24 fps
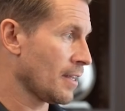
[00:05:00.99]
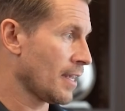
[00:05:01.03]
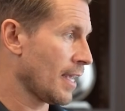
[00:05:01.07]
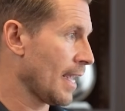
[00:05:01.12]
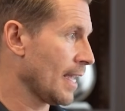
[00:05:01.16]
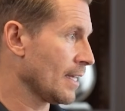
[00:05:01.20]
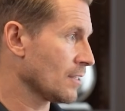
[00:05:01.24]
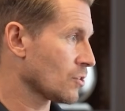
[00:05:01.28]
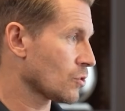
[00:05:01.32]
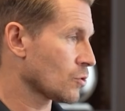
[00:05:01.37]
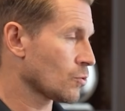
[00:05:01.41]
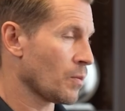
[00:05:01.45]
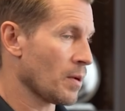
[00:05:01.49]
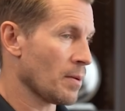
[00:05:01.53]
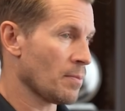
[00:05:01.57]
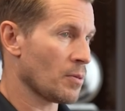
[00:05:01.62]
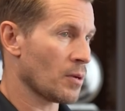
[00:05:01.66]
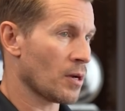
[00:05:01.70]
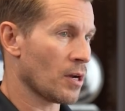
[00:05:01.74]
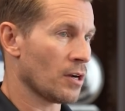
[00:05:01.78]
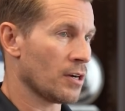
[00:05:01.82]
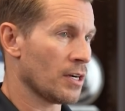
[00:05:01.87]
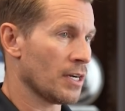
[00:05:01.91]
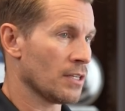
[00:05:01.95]
You can't sweep
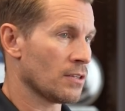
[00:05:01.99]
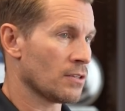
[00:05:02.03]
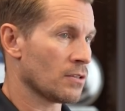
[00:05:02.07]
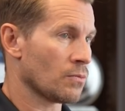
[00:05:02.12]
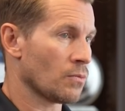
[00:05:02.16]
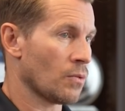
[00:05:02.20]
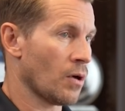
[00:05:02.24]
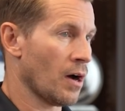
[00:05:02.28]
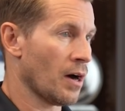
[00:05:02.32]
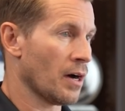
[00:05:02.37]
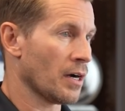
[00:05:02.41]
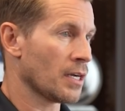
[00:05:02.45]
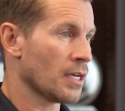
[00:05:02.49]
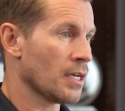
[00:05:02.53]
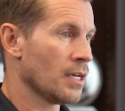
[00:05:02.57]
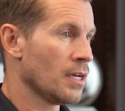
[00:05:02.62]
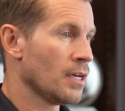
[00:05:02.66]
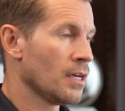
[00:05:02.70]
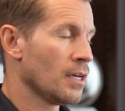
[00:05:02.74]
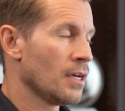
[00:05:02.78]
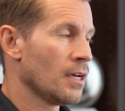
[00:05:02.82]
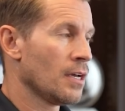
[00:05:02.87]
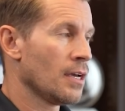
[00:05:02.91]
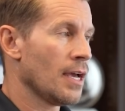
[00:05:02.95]
it underneath the rug.
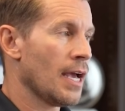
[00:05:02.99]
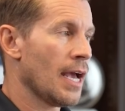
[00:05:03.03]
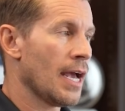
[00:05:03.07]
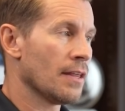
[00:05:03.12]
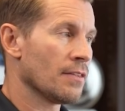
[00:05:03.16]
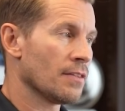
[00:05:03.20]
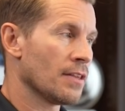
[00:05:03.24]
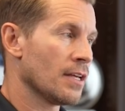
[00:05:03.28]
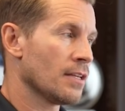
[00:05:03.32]
And